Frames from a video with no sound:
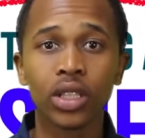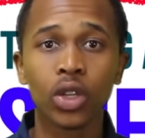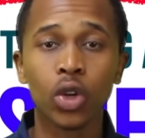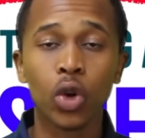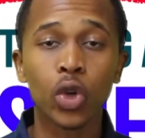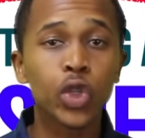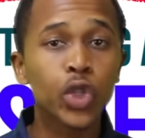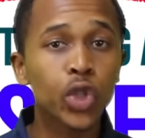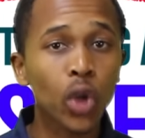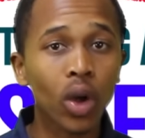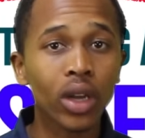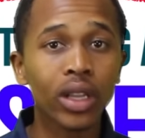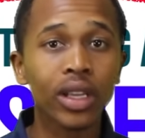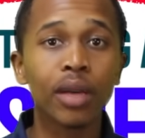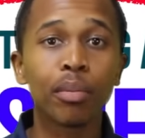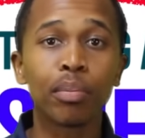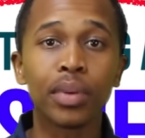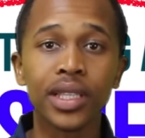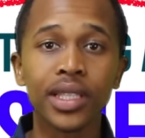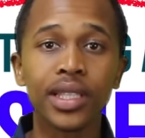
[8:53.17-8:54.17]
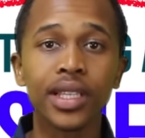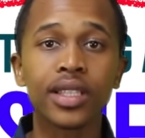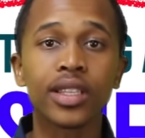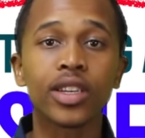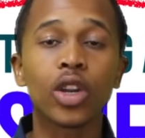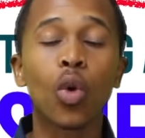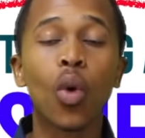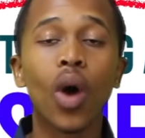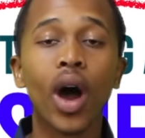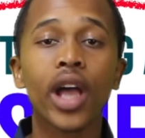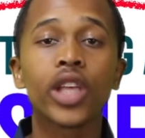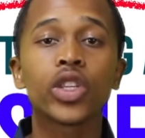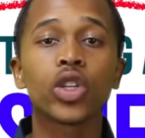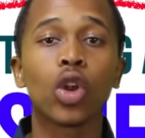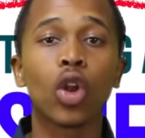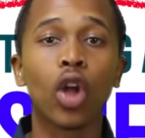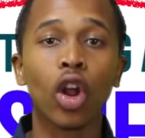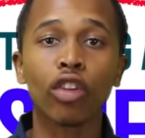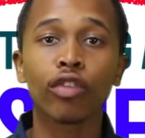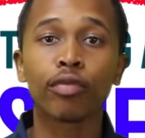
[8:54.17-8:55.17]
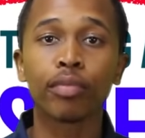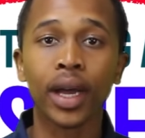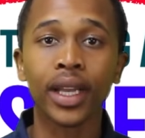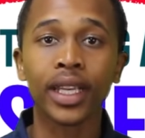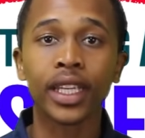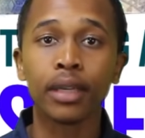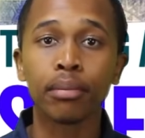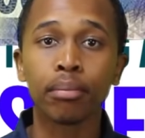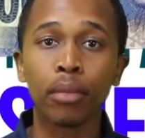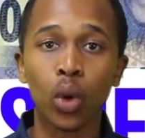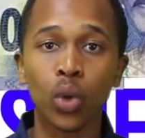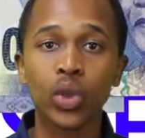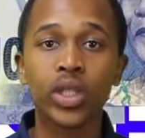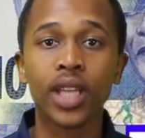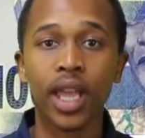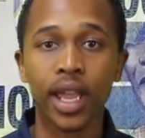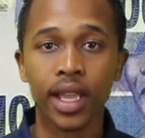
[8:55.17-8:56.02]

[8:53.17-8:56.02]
Because starting a business requires a lot of money in most